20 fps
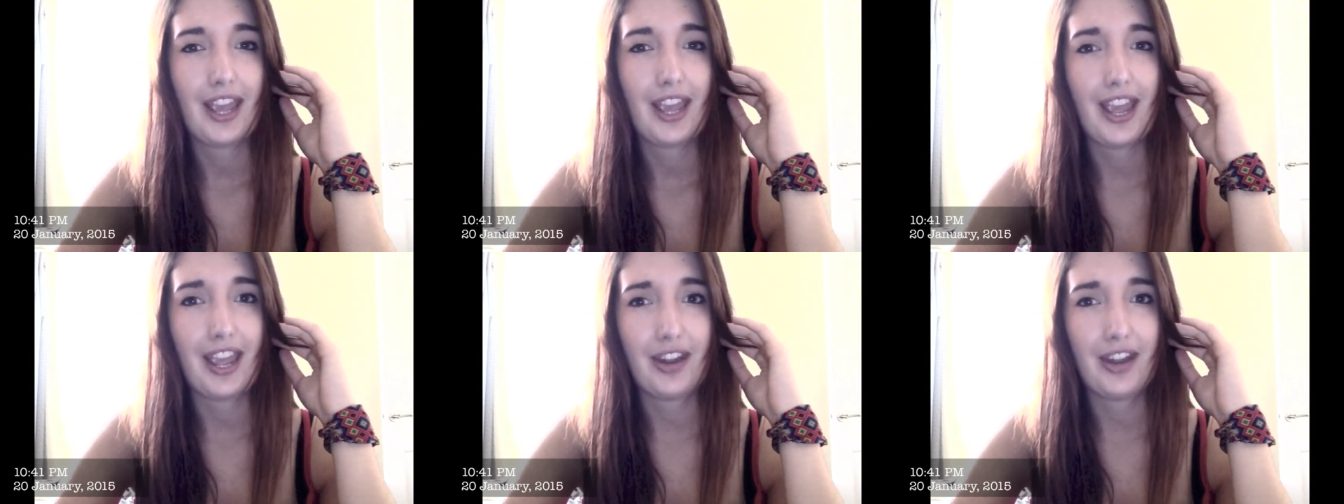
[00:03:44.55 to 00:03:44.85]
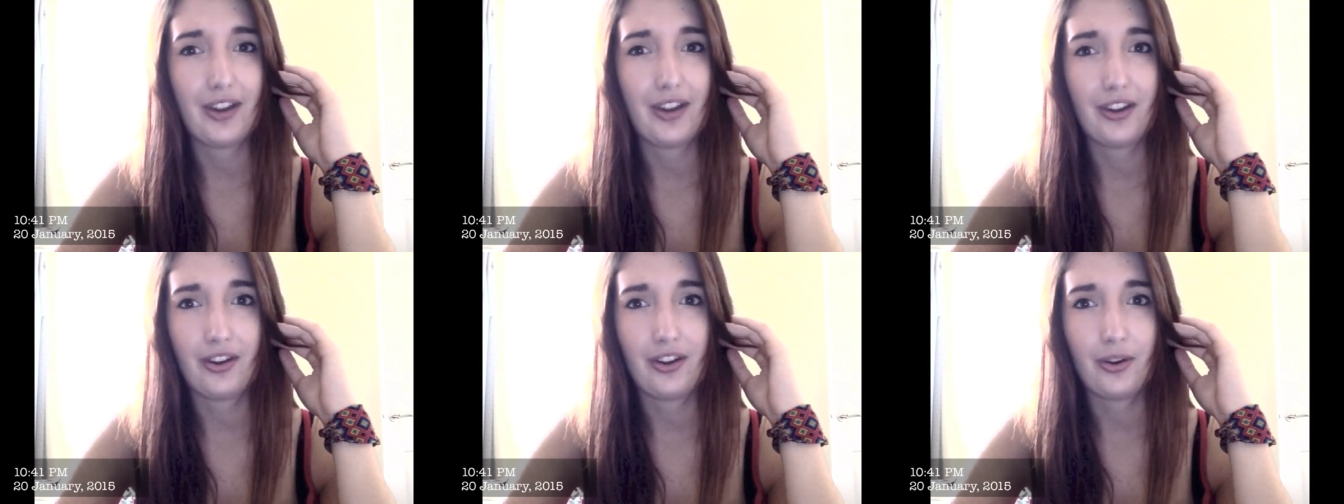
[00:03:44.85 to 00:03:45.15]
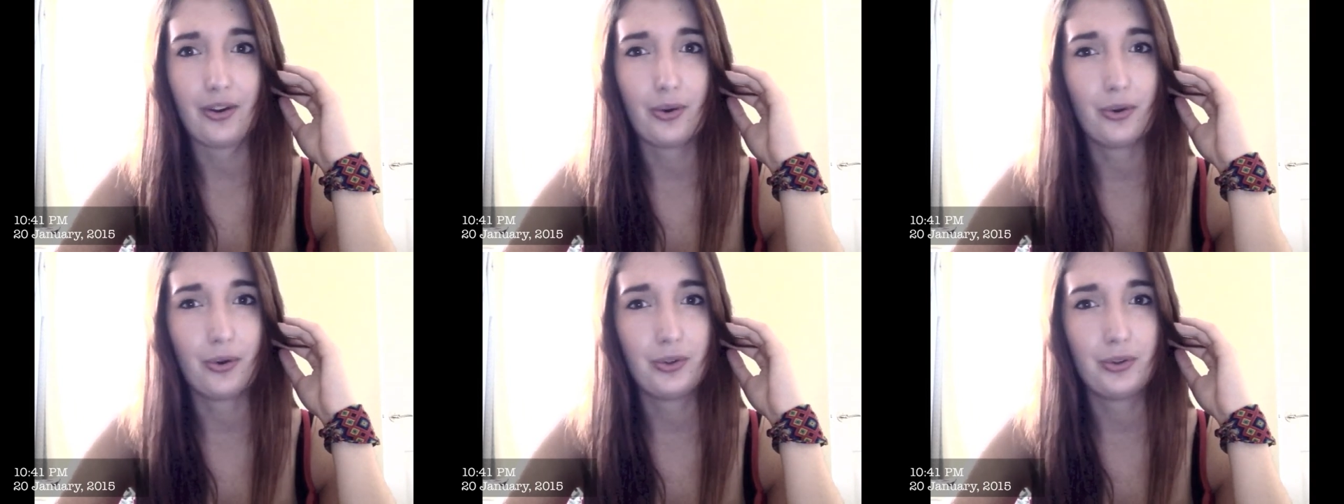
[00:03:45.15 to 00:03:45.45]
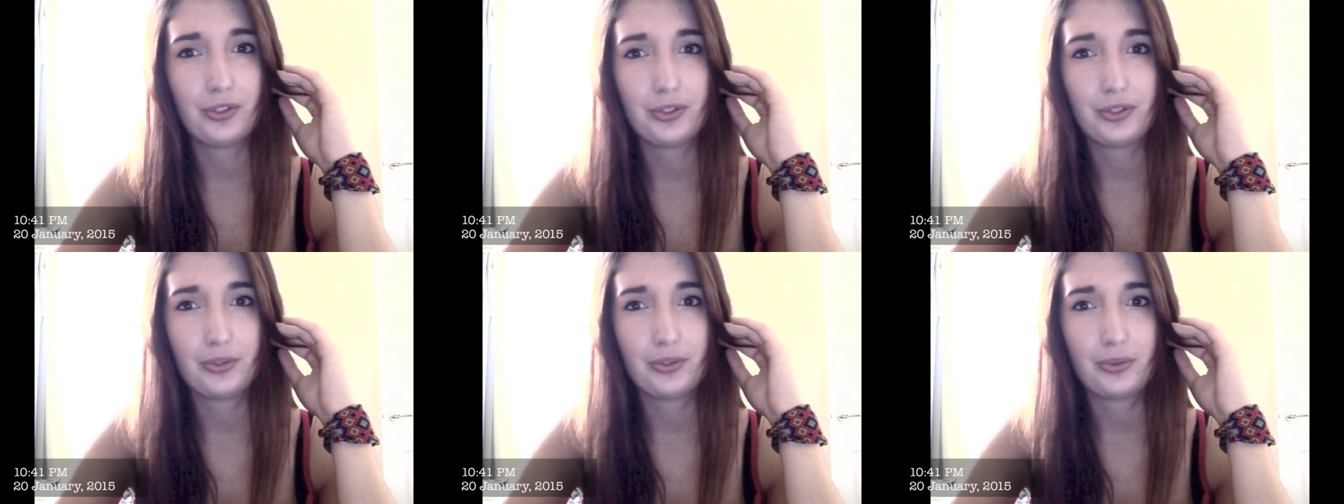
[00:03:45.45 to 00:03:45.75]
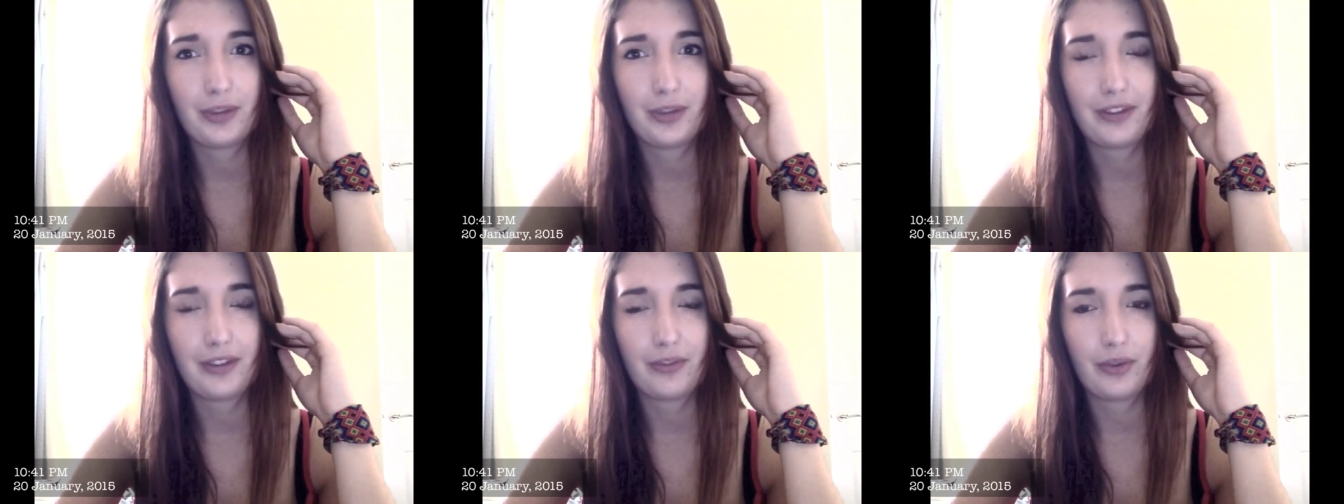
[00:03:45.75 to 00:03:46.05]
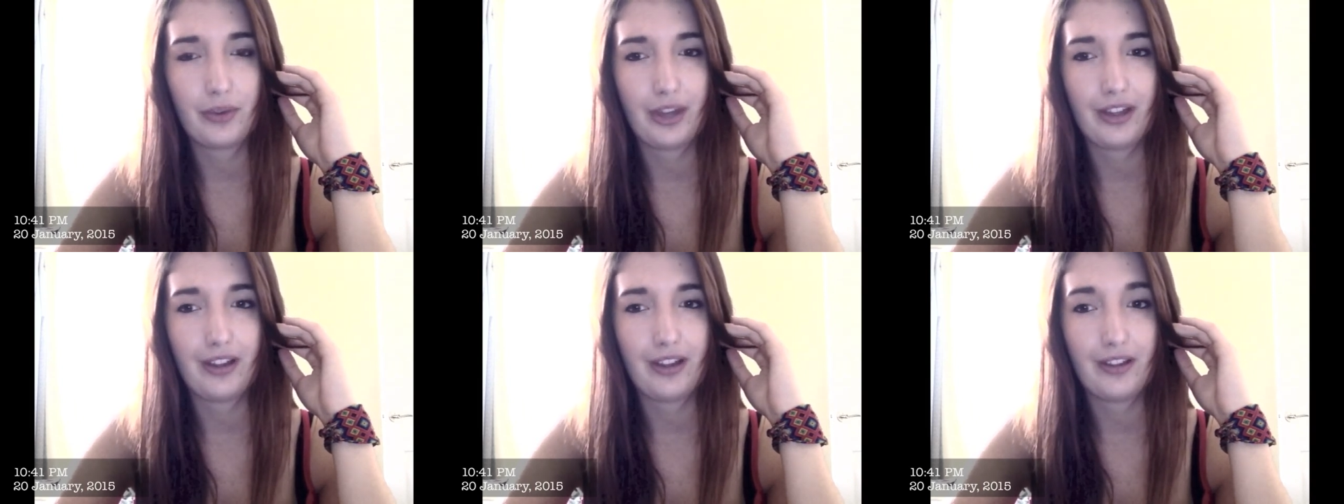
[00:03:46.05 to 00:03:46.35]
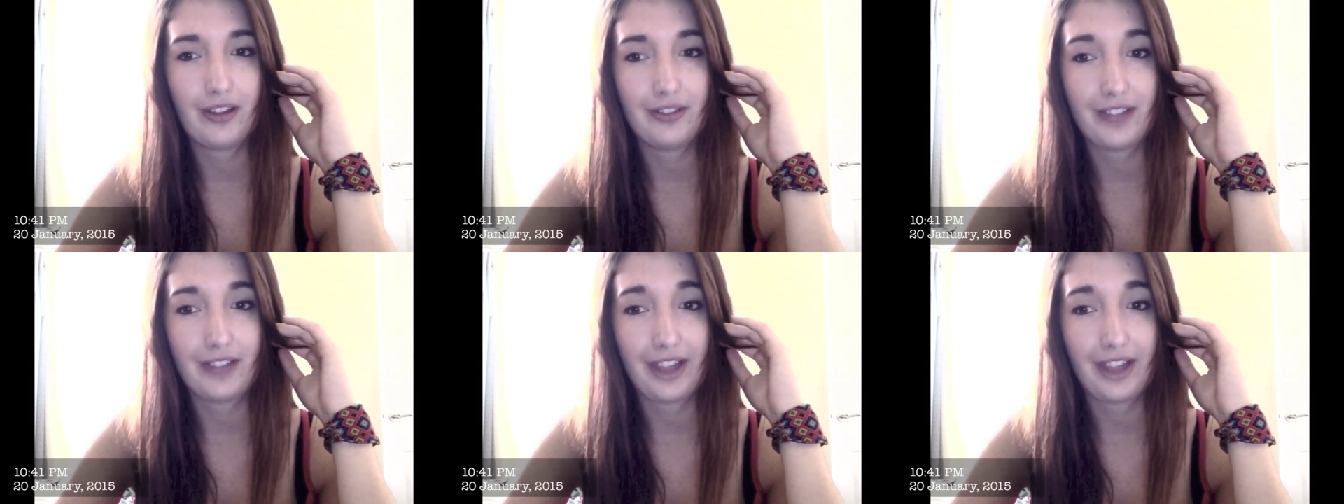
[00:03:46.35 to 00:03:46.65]
and a whole new way
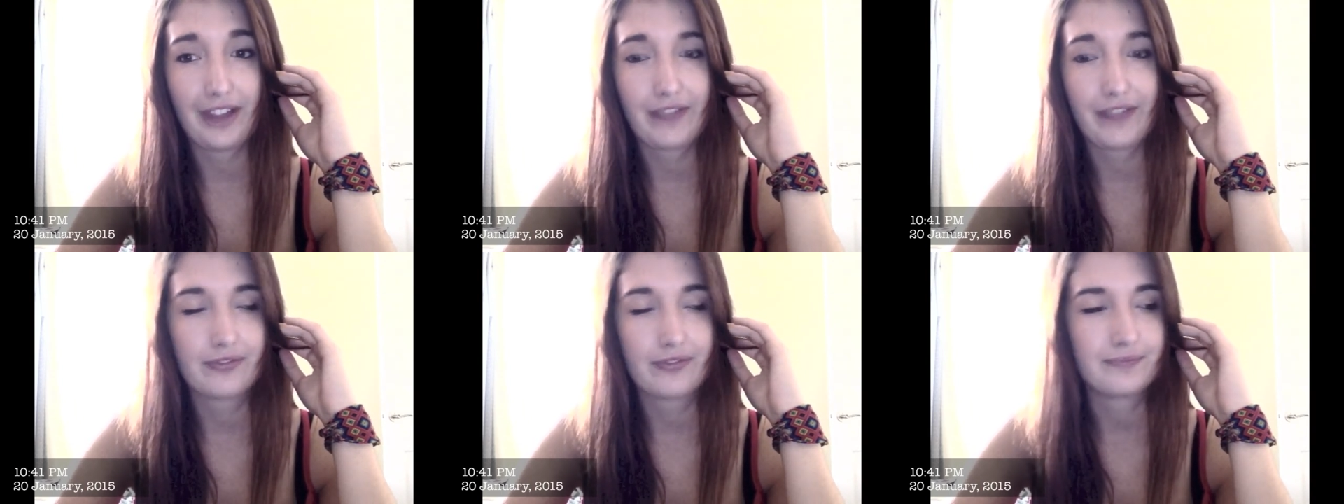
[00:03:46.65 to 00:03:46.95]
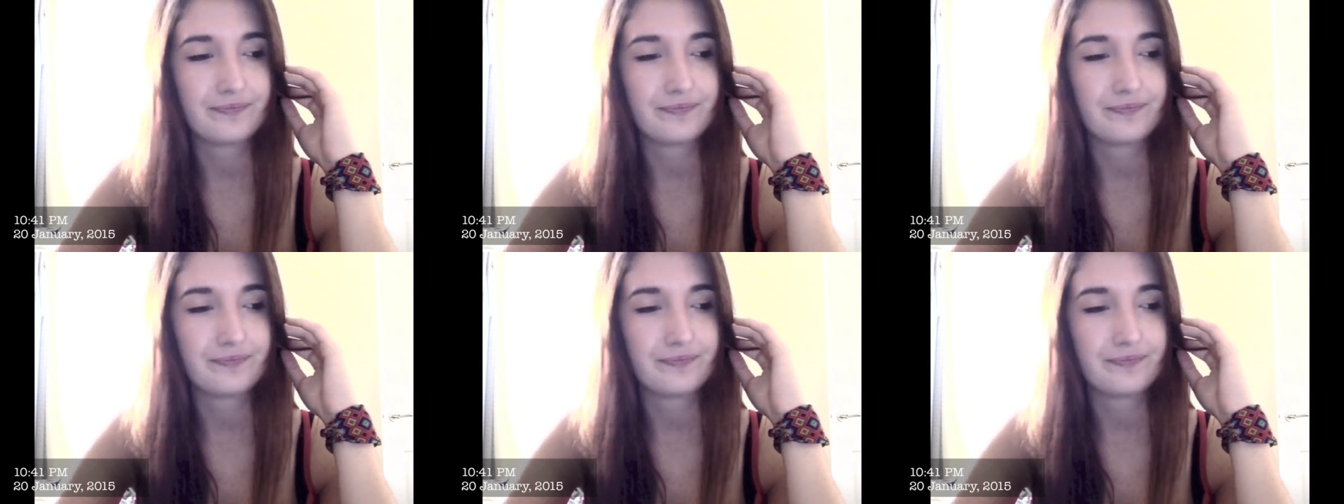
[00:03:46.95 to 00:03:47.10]
of life.